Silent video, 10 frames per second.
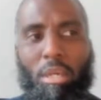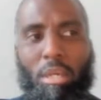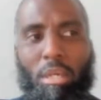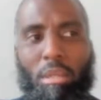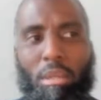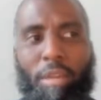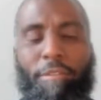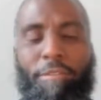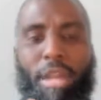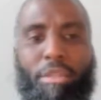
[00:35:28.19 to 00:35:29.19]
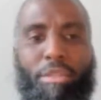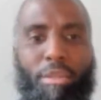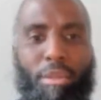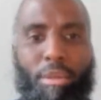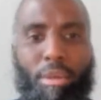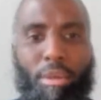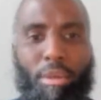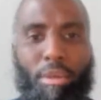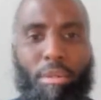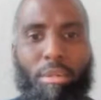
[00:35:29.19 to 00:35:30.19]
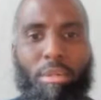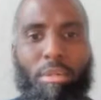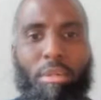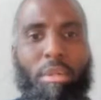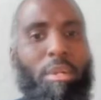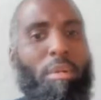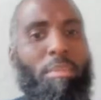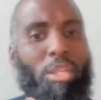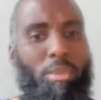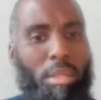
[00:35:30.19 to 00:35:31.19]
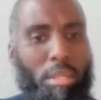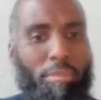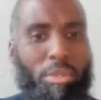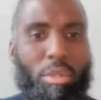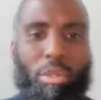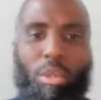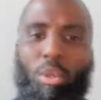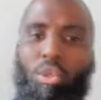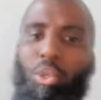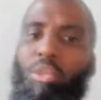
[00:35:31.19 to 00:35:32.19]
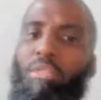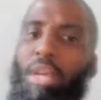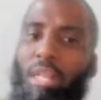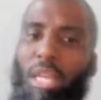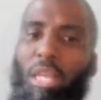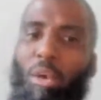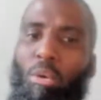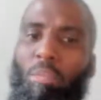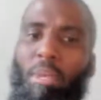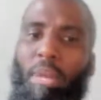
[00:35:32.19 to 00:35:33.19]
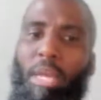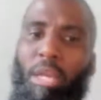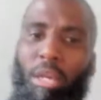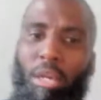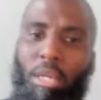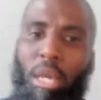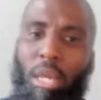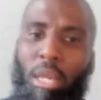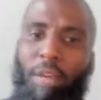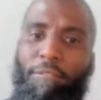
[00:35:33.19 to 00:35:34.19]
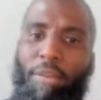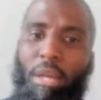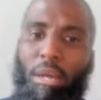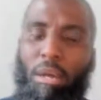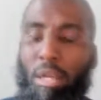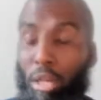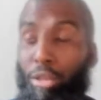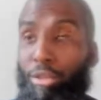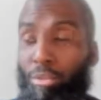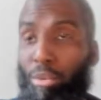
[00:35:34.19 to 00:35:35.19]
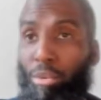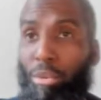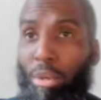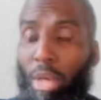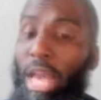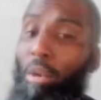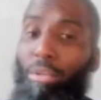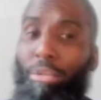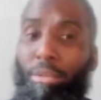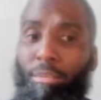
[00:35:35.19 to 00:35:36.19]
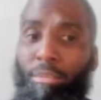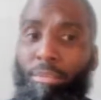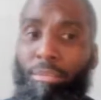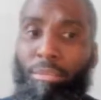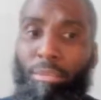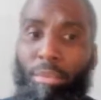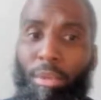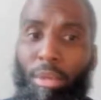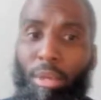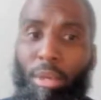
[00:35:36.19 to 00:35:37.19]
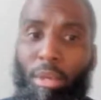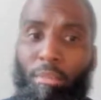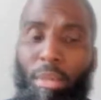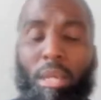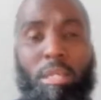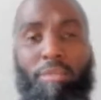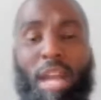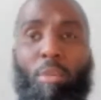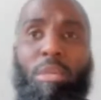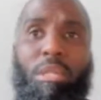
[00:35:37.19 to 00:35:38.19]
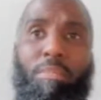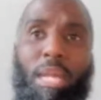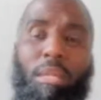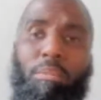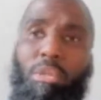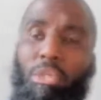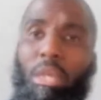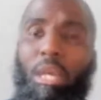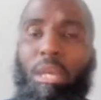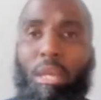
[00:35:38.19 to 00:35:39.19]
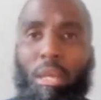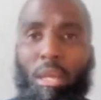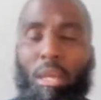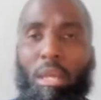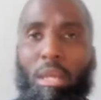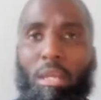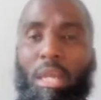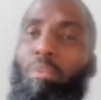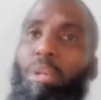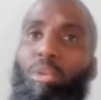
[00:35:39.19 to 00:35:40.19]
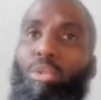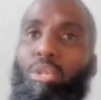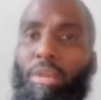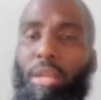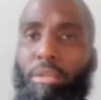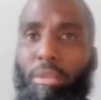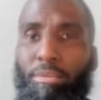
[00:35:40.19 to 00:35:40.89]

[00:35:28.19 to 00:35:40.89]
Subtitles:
their faith, or amongst my servants, are those whose faith can only be made good enough, or good through health. Because if I were to make them sick, they would lose faith.